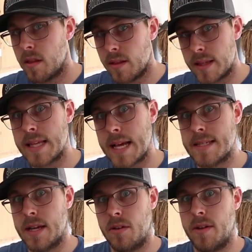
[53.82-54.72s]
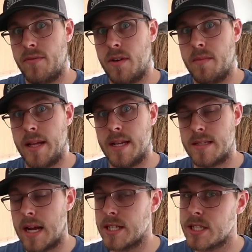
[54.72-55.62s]
let that settle in for a minute.
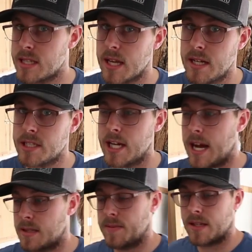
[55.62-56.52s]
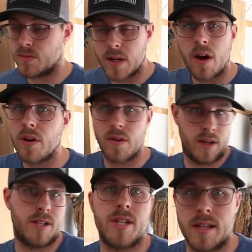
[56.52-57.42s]
It's not just the gunshots, because we all know
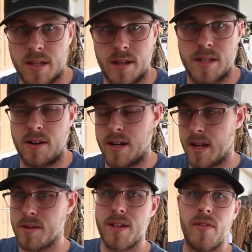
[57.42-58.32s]
gunshots cause hearing damage.